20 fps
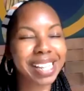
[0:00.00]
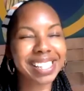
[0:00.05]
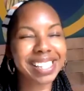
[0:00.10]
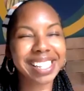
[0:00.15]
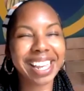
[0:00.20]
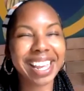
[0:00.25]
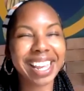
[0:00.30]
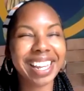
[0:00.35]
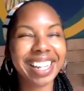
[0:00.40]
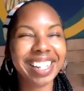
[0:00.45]
I
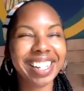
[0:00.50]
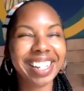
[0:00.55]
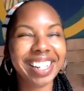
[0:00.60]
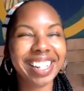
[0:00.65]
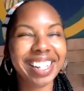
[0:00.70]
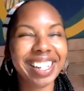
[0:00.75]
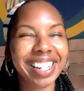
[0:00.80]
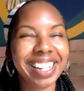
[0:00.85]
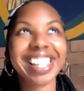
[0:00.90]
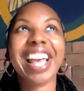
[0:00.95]
saying
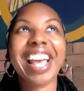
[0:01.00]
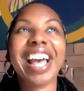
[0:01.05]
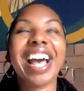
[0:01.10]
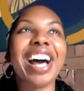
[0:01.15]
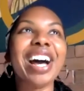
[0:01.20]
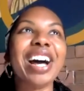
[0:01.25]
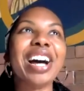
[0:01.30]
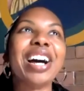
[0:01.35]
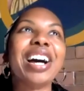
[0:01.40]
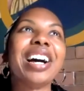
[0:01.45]
next?
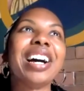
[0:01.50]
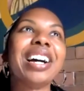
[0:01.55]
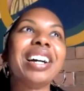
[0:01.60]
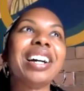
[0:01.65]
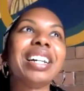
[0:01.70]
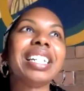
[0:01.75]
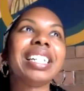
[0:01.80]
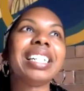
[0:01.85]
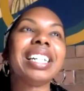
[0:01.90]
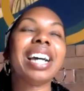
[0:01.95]

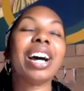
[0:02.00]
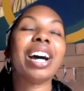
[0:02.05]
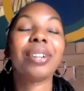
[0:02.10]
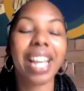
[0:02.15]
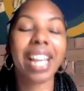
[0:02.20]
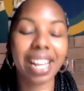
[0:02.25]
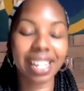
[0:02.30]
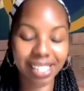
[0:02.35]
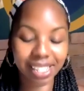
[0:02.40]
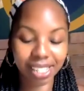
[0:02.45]
Oh
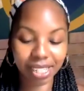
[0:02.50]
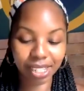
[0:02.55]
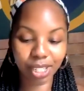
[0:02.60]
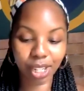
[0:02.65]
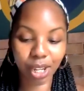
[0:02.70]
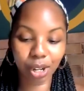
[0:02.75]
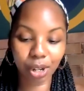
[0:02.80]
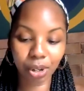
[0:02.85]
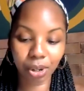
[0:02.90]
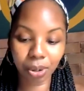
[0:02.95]
yes.
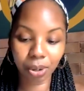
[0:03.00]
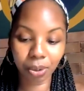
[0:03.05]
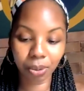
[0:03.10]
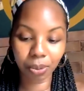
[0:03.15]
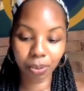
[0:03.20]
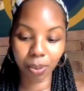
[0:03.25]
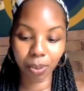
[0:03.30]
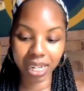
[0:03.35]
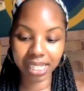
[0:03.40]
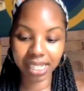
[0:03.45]

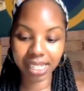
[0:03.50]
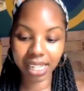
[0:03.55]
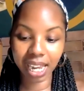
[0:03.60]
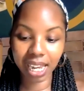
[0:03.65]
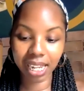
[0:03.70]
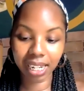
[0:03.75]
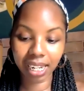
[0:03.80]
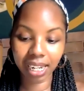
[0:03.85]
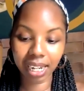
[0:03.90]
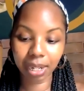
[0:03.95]
So once
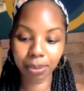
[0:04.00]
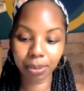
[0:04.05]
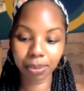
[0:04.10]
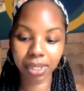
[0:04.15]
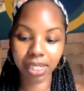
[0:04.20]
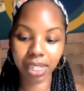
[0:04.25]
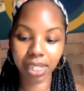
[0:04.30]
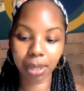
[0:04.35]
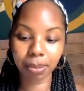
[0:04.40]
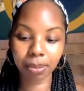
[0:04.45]
I
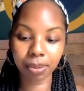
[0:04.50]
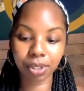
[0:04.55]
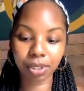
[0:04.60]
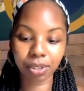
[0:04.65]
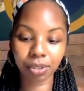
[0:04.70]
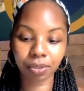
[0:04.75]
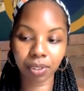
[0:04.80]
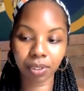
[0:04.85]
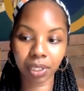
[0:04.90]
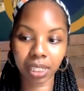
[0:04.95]
was able
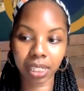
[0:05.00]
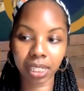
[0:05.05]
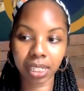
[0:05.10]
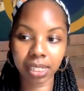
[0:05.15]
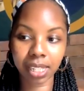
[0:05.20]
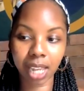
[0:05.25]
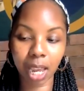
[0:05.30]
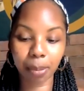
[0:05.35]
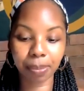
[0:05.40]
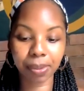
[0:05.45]
to really
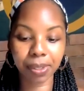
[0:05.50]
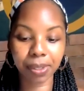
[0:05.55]
tap